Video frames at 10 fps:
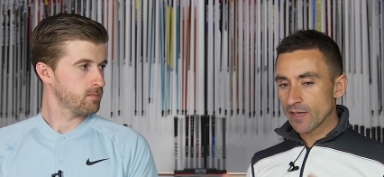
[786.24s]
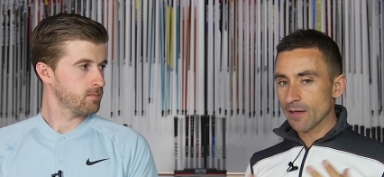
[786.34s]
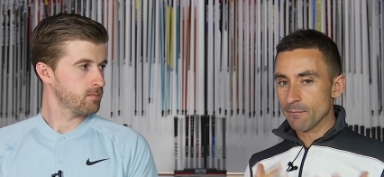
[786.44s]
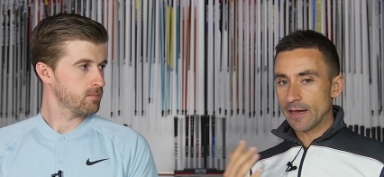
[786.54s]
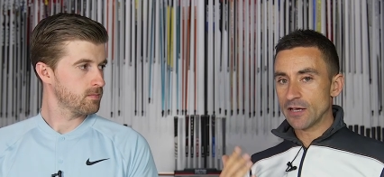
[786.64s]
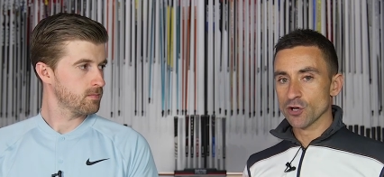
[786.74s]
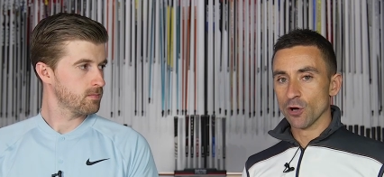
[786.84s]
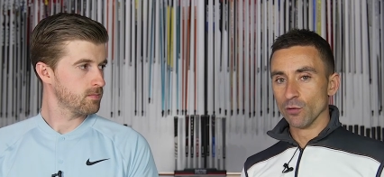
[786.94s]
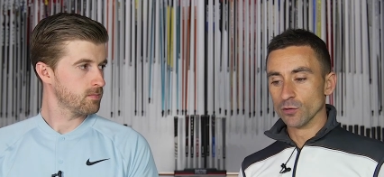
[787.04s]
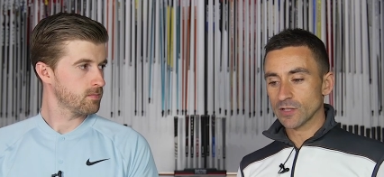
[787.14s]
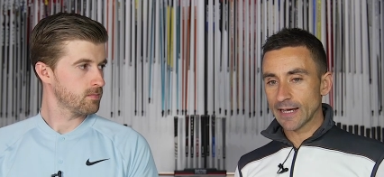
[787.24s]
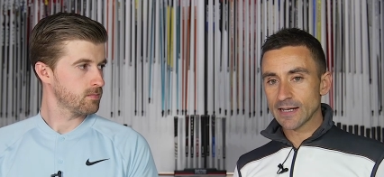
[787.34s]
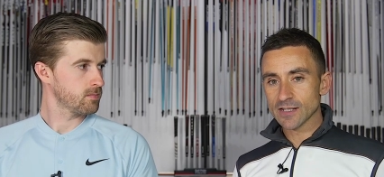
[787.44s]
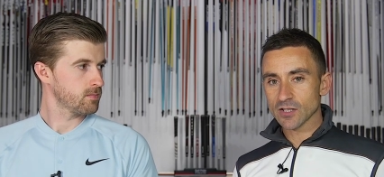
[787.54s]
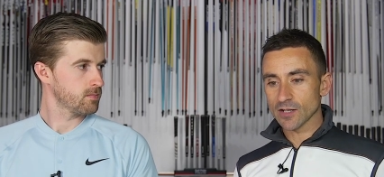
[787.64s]
Speaker 1: we can measure all those
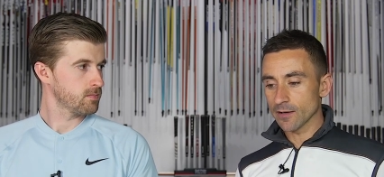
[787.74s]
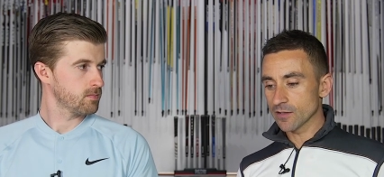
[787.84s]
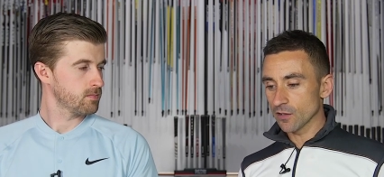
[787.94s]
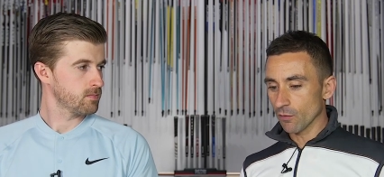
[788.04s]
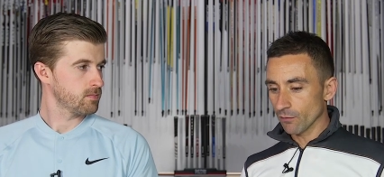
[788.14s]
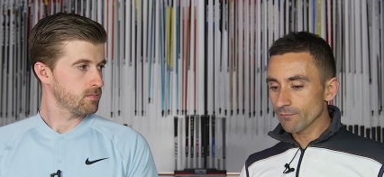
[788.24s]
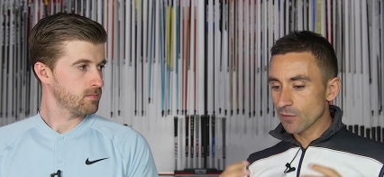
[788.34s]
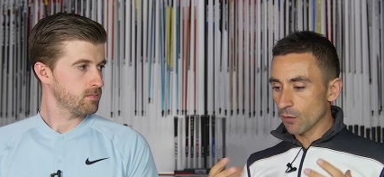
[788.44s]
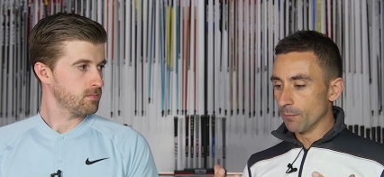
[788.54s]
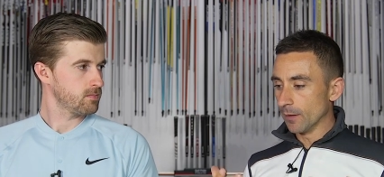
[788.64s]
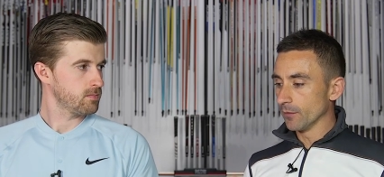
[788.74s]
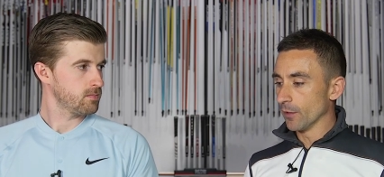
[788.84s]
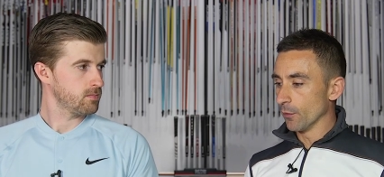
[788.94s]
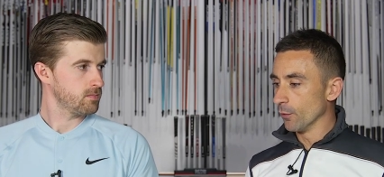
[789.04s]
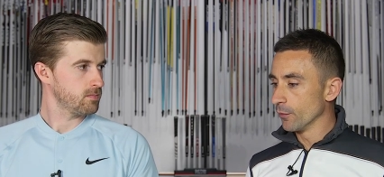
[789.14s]
things and start to you know build
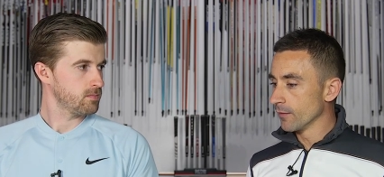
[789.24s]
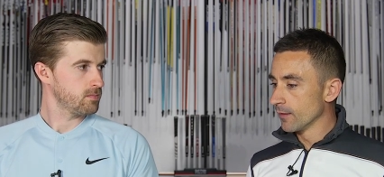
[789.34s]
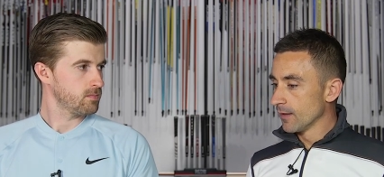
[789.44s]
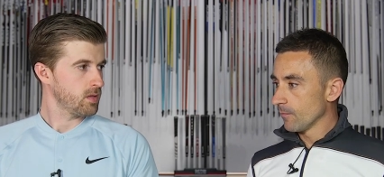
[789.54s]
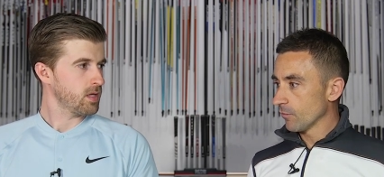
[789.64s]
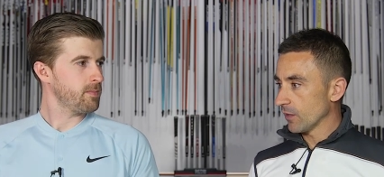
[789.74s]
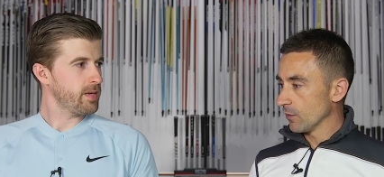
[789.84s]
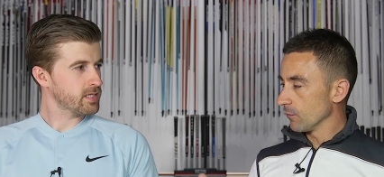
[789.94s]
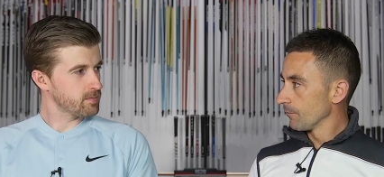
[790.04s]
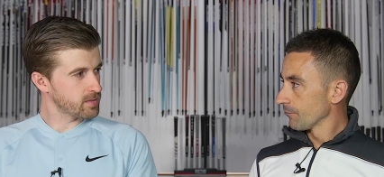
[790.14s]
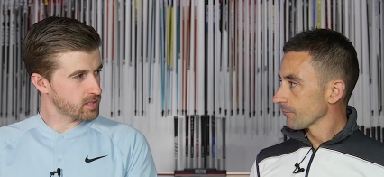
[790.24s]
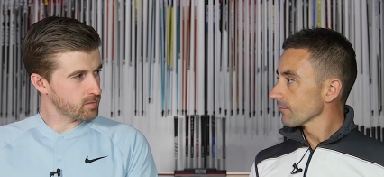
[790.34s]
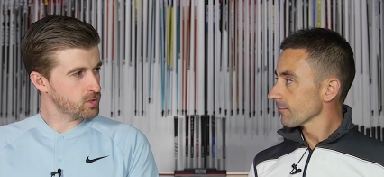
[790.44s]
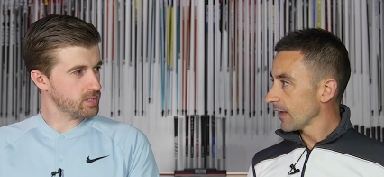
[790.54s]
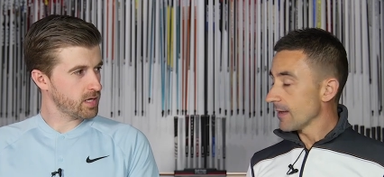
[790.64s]
our own can make some
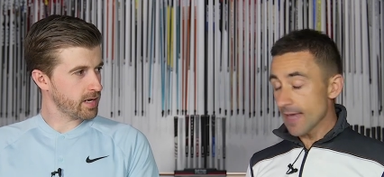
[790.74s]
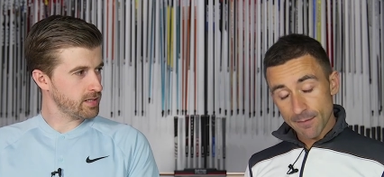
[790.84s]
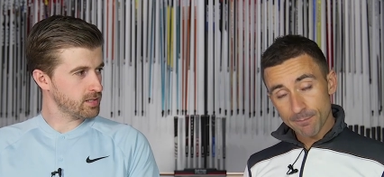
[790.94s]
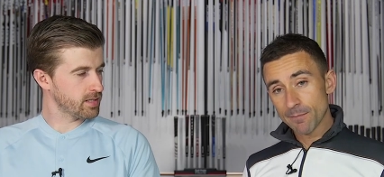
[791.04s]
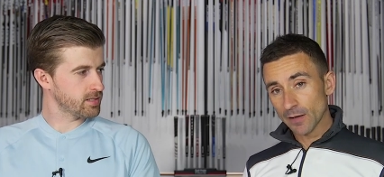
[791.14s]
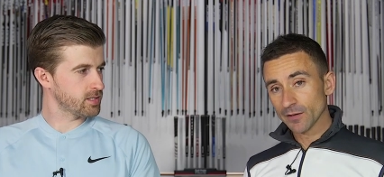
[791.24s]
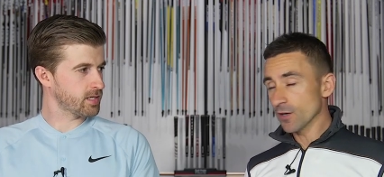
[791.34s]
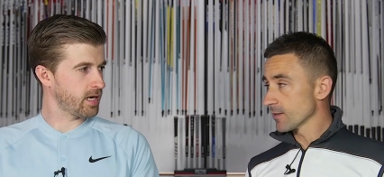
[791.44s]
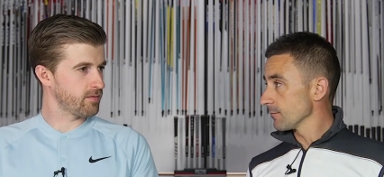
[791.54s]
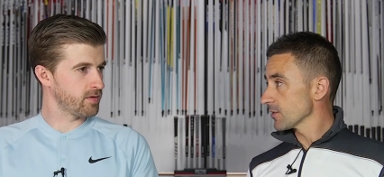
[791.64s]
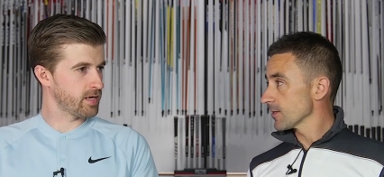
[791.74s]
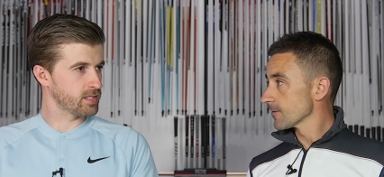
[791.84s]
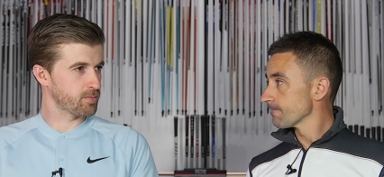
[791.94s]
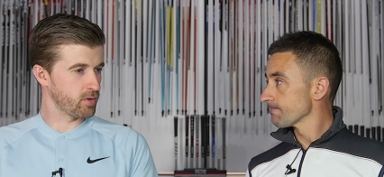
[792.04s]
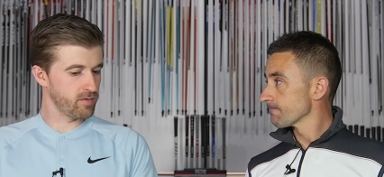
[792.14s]
assumptions, I yeah, guess, and this is kind of a
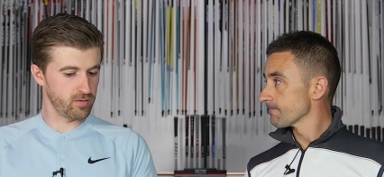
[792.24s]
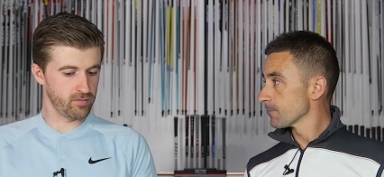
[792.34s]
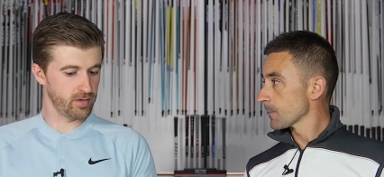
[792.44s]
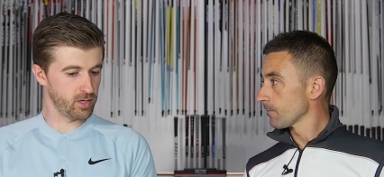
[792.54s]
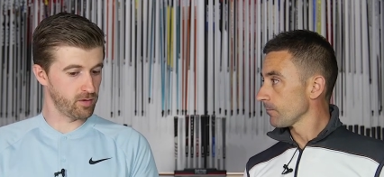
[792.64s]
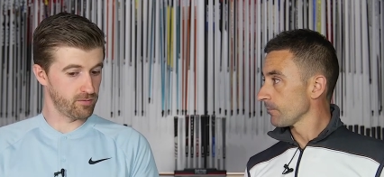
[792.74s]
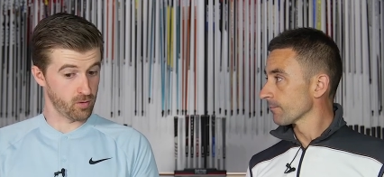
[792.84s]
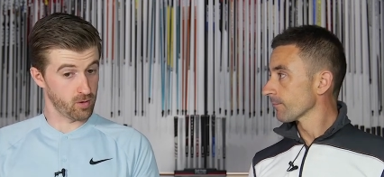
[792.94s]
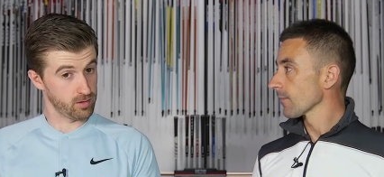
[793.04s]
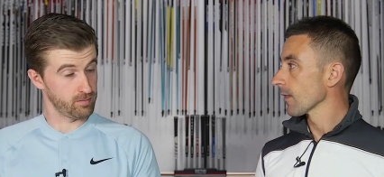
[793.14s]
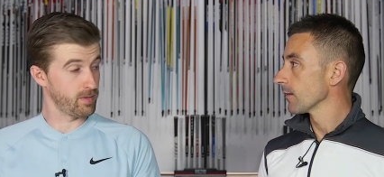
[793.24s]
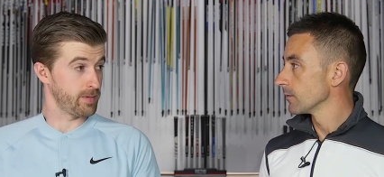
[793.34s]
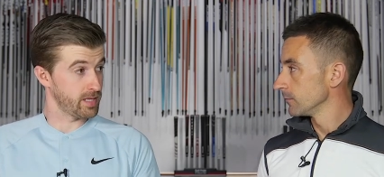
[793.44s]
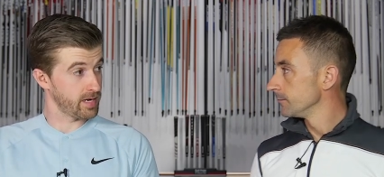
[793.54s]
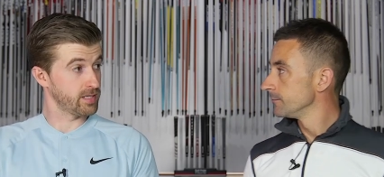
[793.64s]
nice
Speaker 2: preview video for
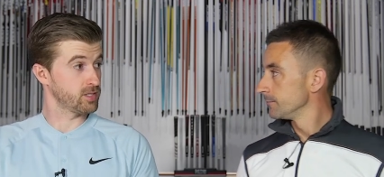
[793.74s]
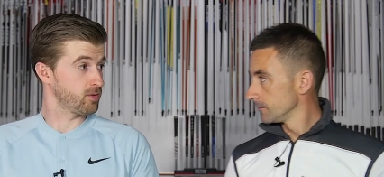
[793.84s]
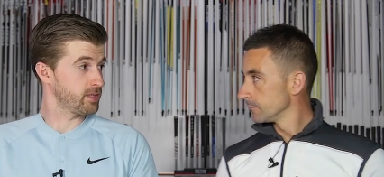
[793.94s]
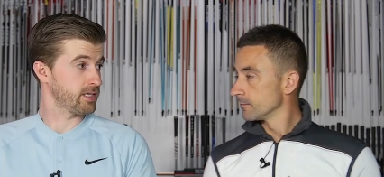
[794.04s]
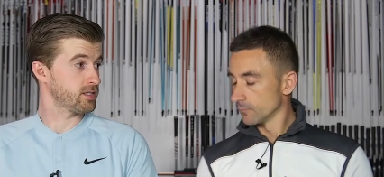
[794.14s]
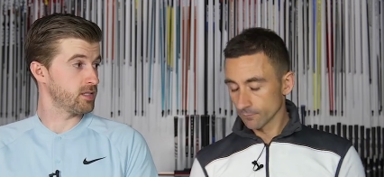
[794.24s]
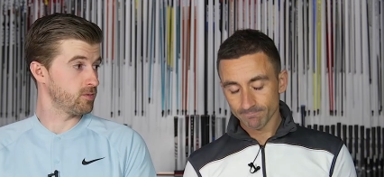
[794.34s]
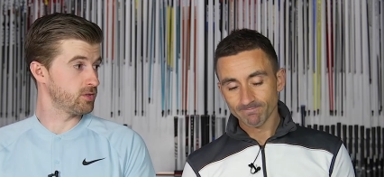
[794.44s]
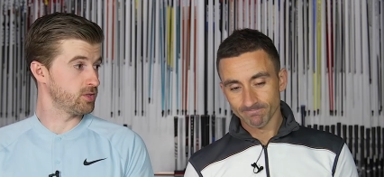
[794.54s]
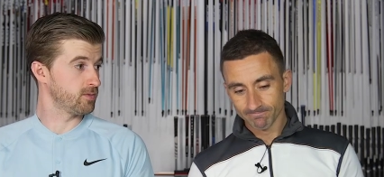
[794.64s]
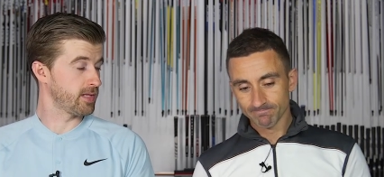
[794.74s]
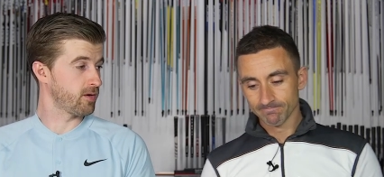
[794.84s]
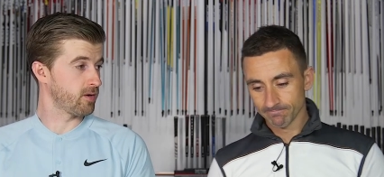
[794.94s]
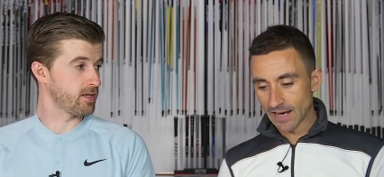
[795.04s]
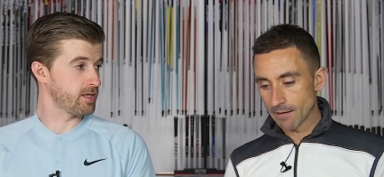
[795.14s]
maybe that Enzo test that we'll do
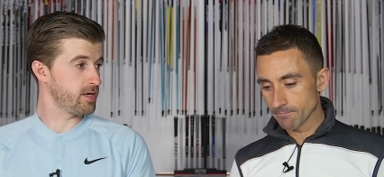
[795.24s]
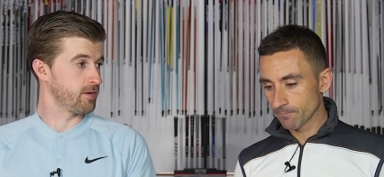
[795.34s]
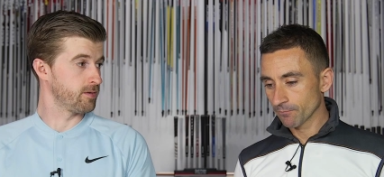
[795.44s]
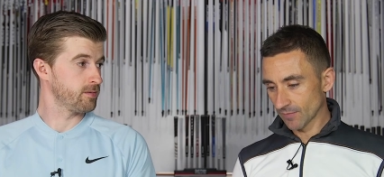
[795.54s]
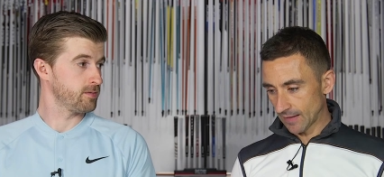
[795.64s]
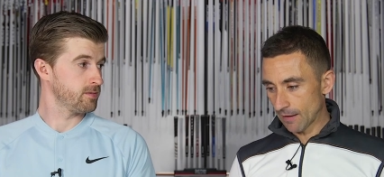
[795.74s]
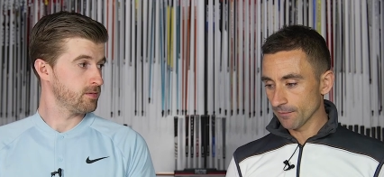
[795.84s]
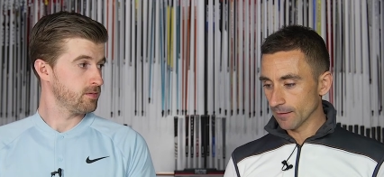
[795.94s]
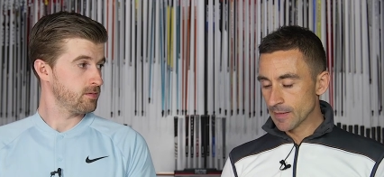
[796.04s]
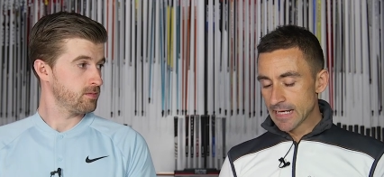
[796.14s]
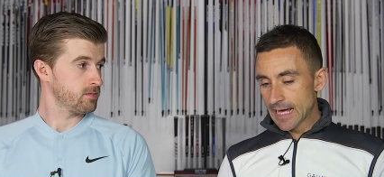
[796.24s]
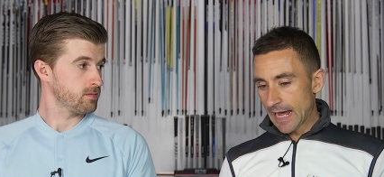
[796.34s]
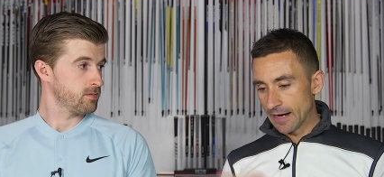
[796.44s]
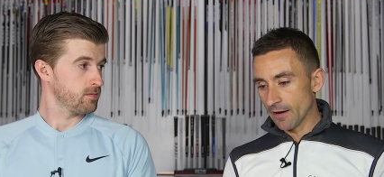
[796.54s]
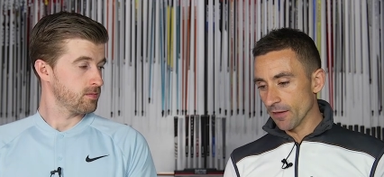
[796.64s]
later on yep, in the year.
Speaker 1: Definitely.
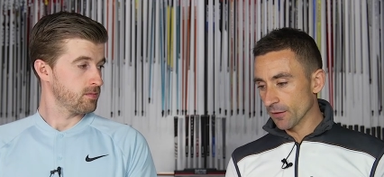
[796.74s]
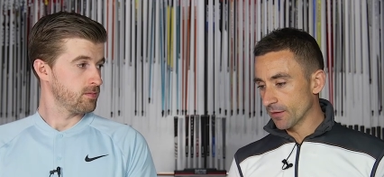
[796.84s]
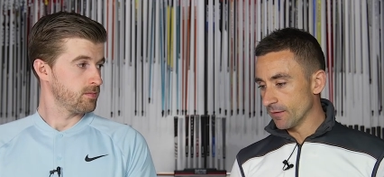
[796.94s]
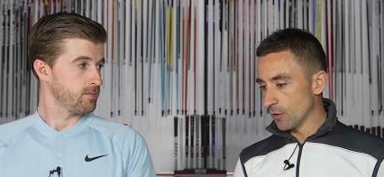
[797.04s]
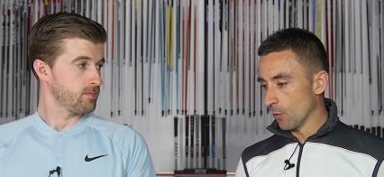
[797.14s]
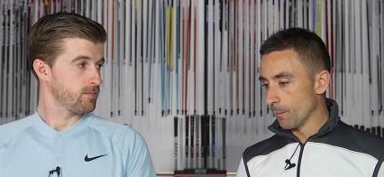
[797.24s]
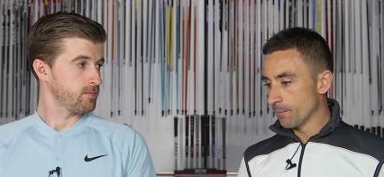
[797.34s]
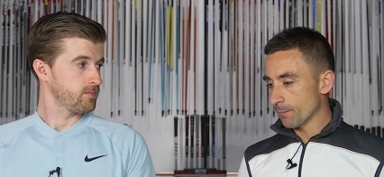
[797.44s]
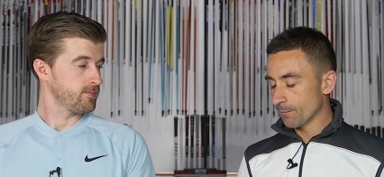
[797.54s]
And another, you know,